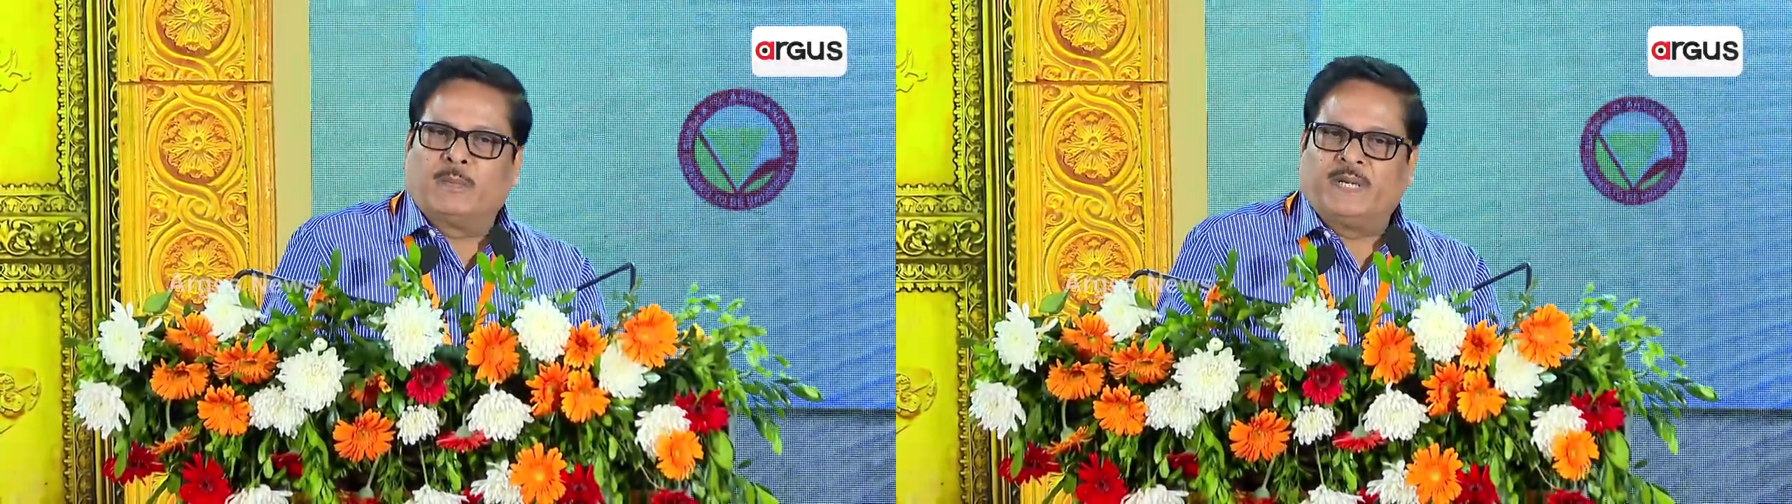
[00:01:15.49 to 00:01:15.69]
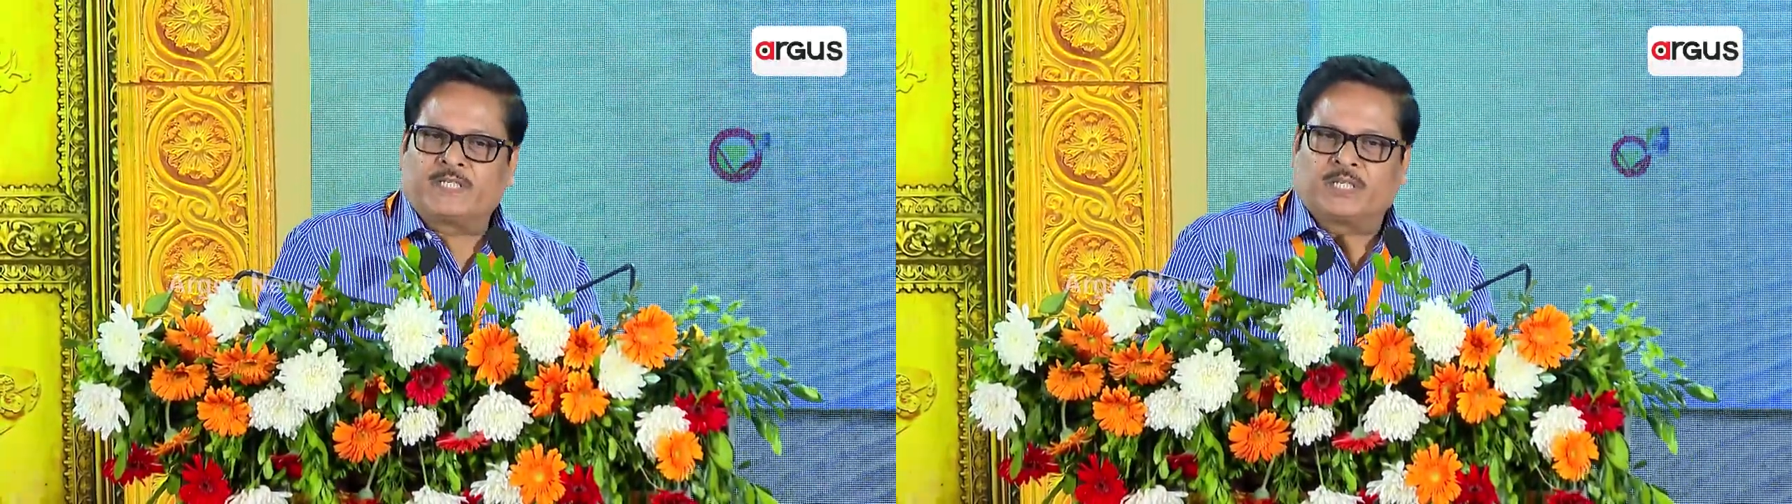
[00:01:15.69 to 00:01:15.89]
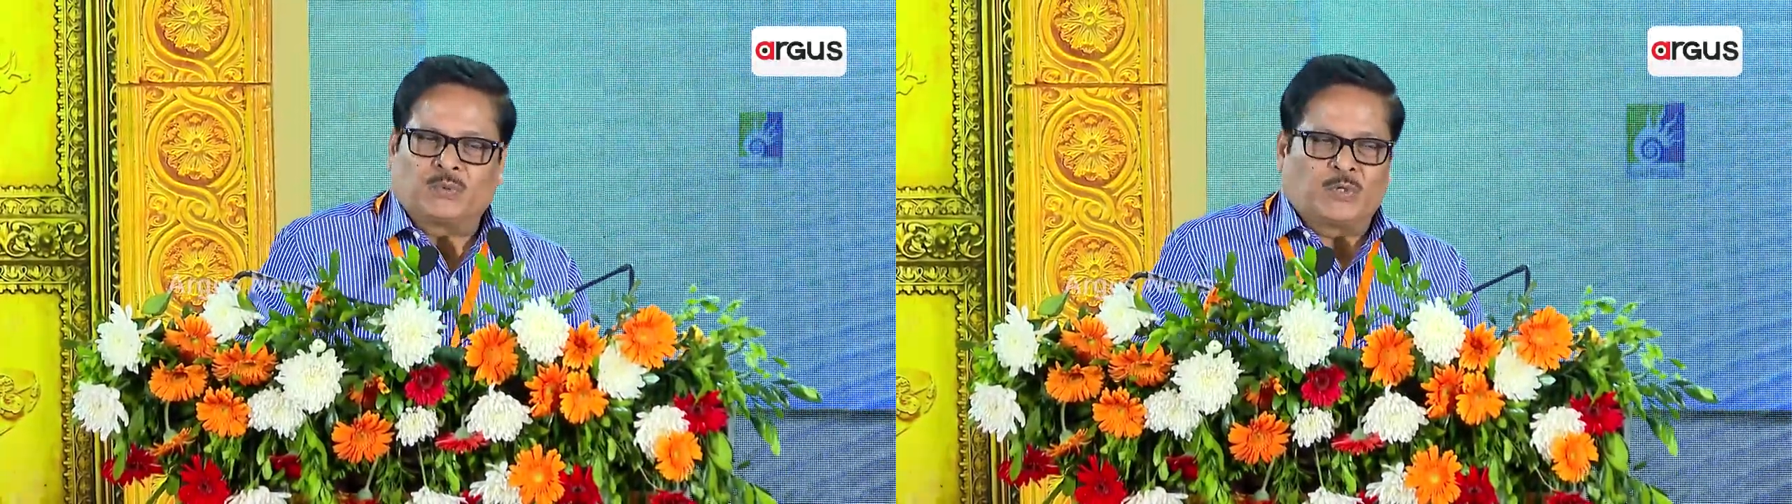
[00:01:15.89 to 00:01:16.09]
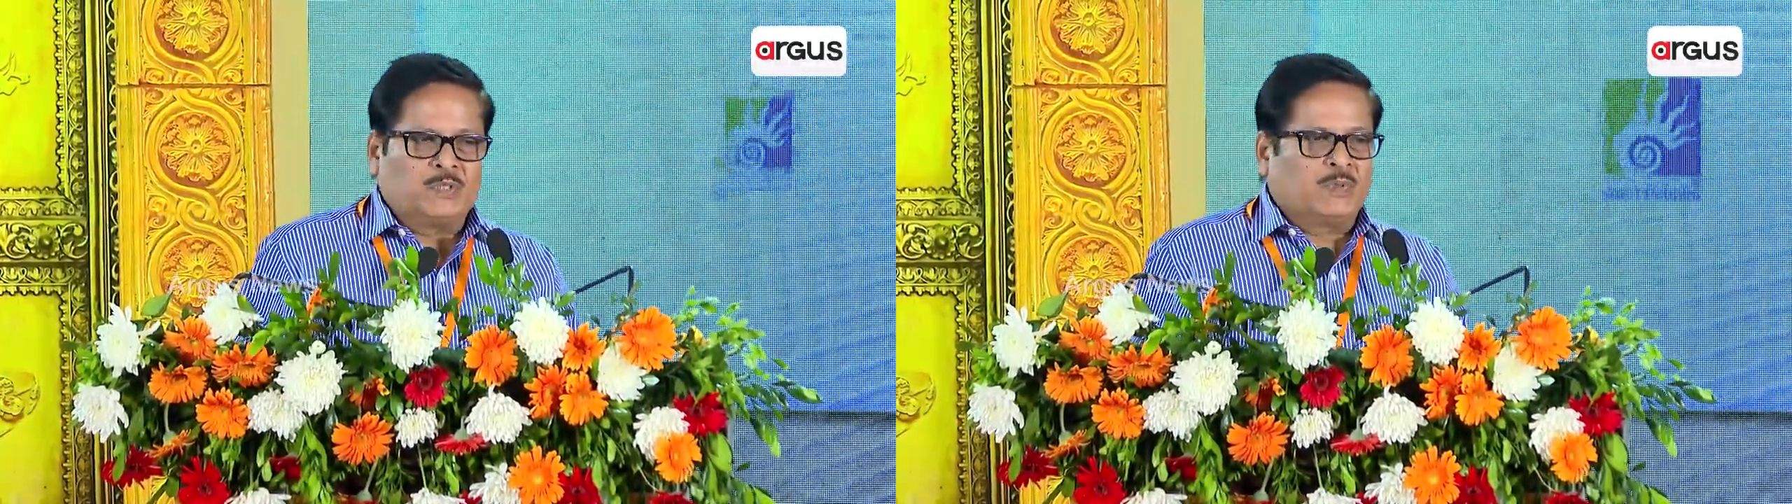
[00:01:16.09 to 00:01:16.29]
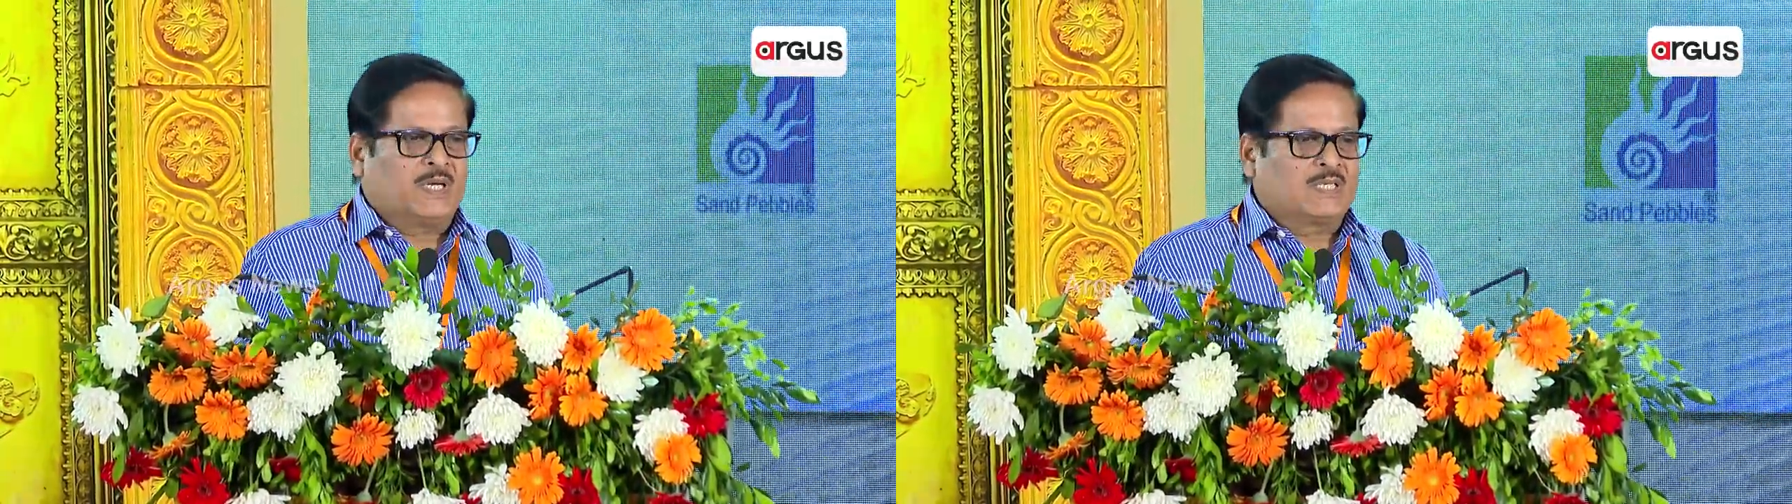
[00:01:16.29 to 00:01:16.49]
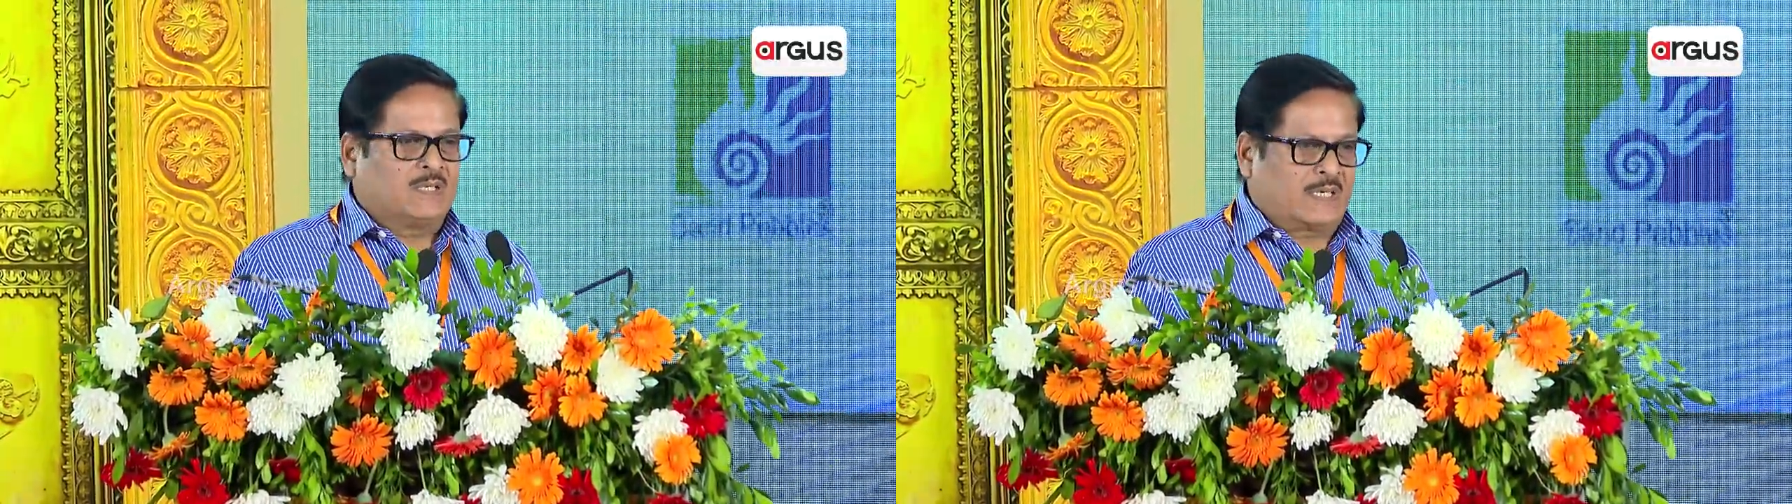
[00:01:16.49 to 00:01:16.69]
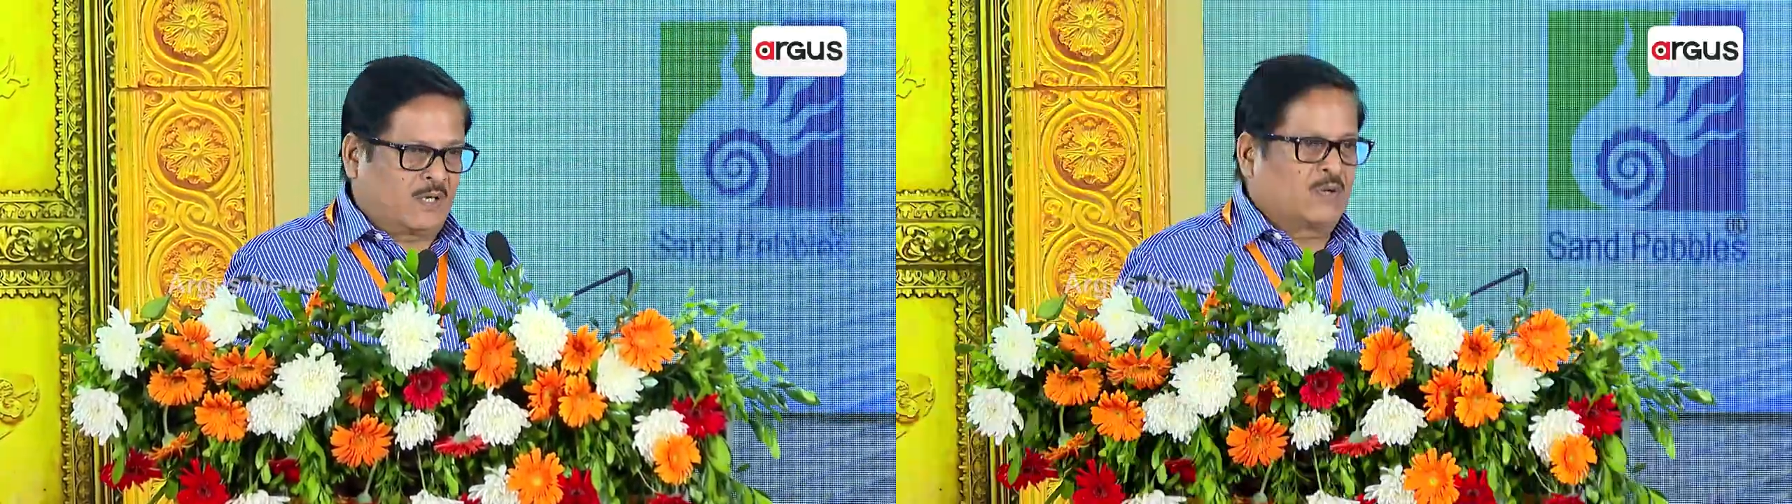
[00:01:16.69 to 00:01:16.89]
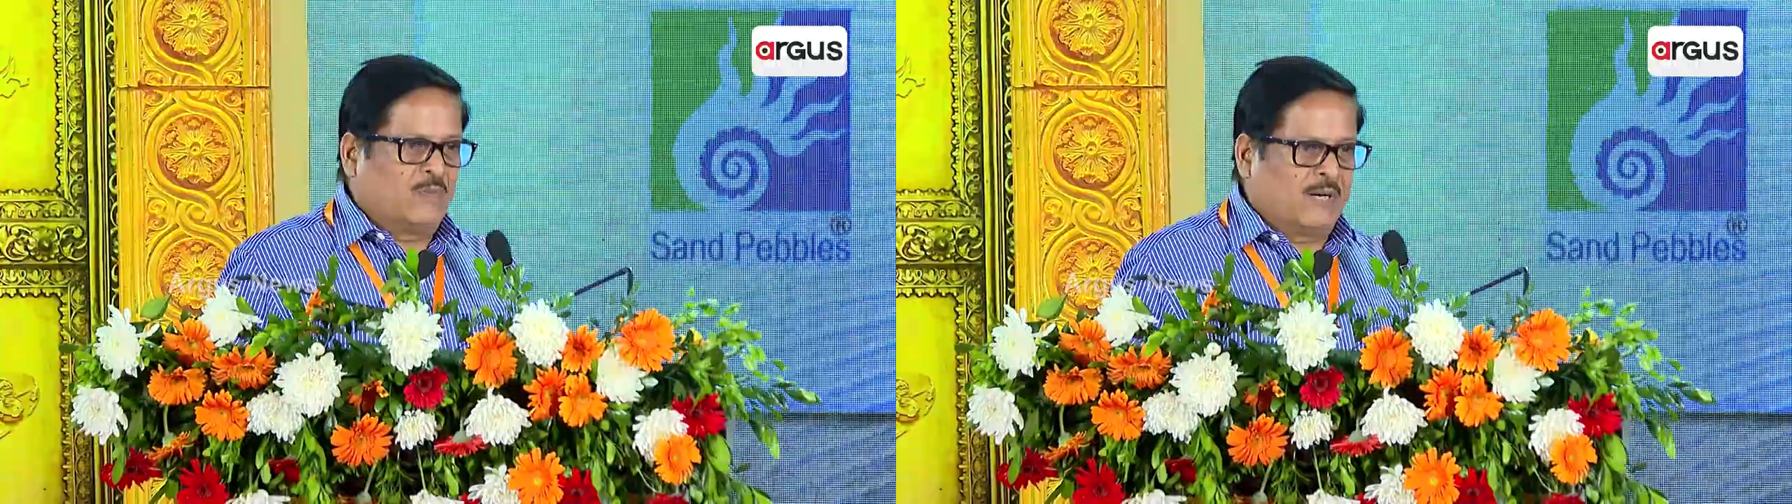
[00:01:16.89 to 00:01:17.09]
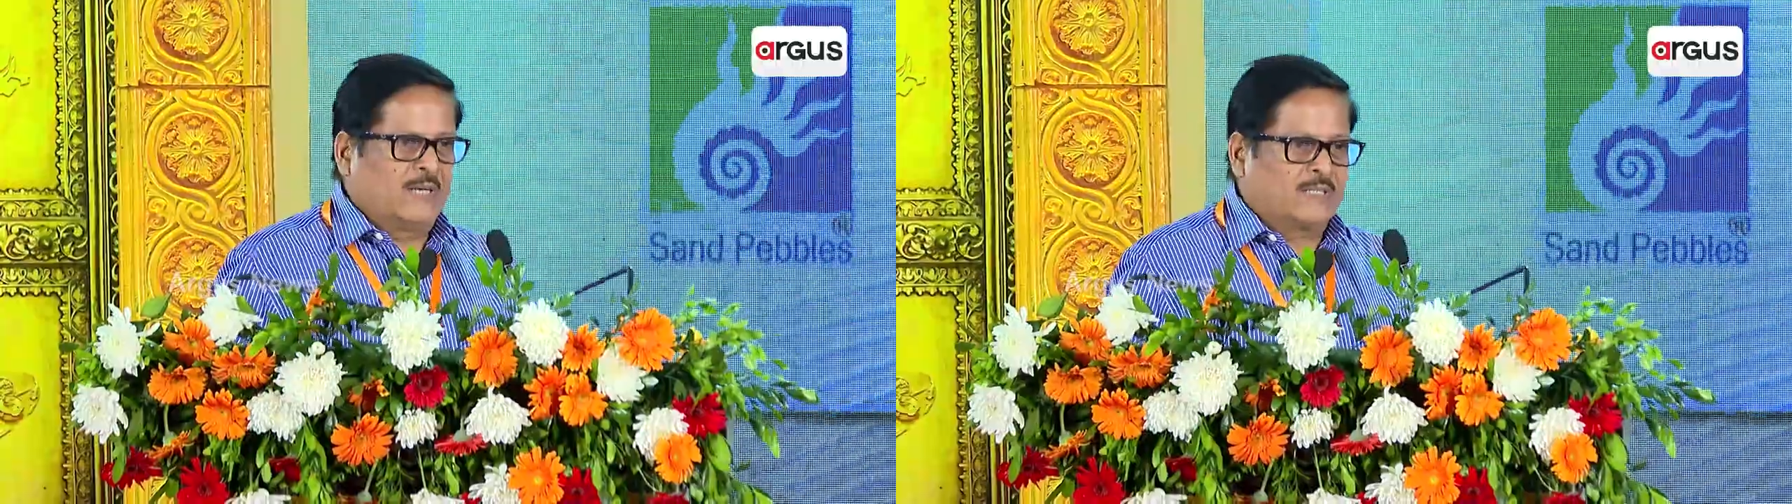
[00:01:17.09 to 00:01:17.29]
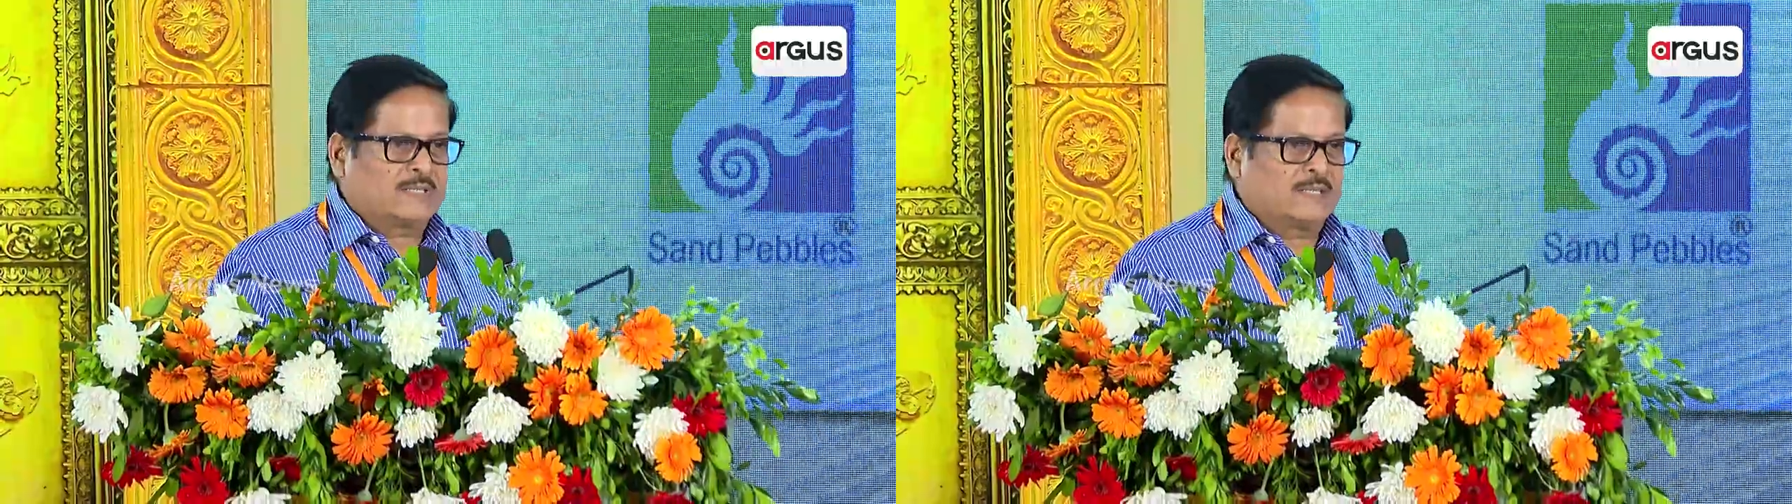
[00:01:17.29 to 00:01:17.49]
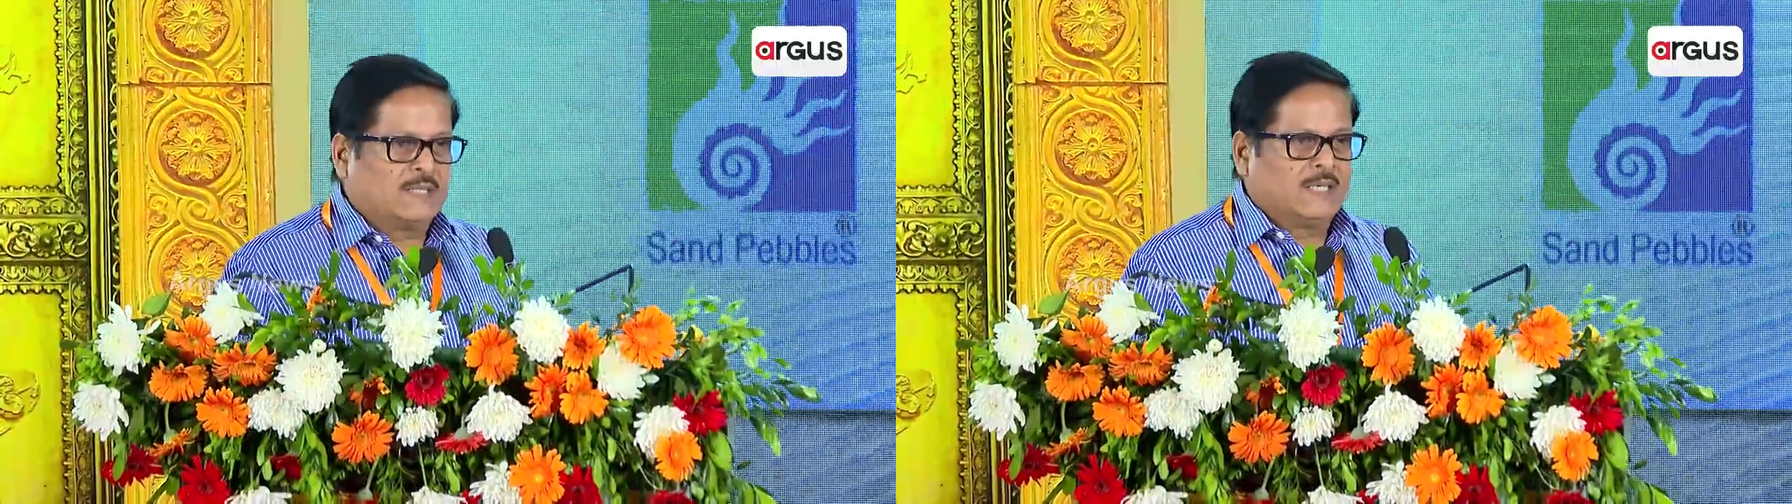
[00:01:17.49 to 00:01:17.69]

Minister Tourism had unveiled,